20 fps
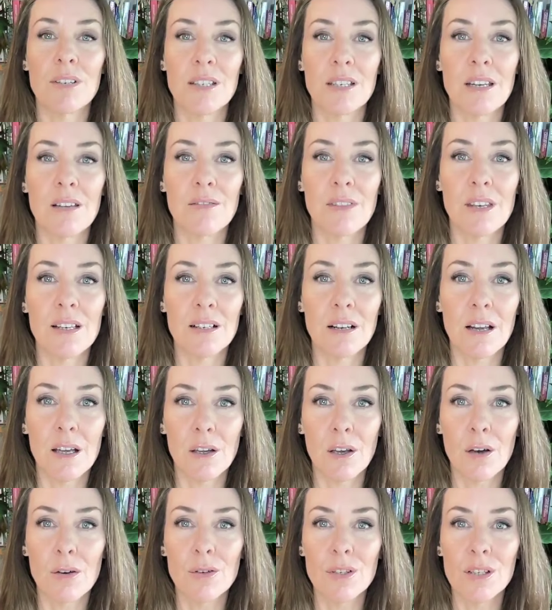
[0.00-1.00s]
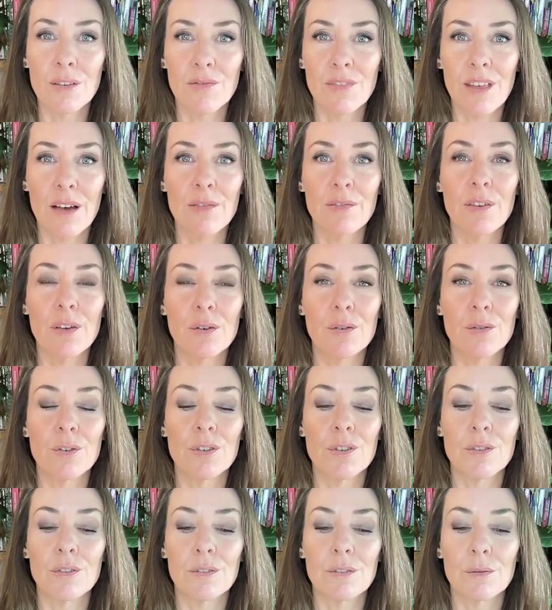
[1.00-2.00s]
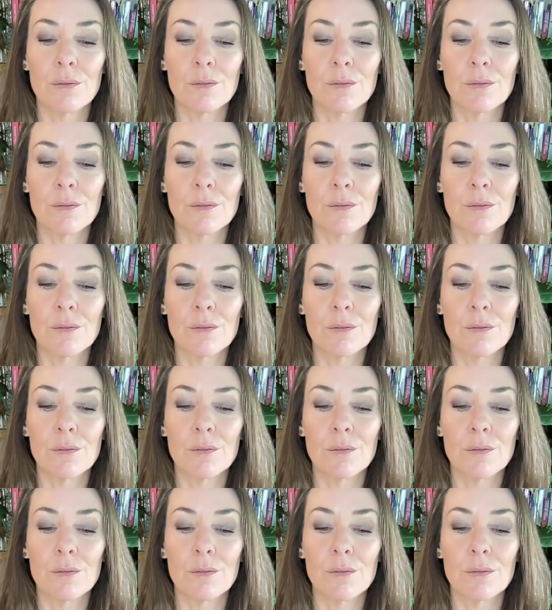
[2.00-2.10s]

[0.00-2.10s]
receive these light codes if that feels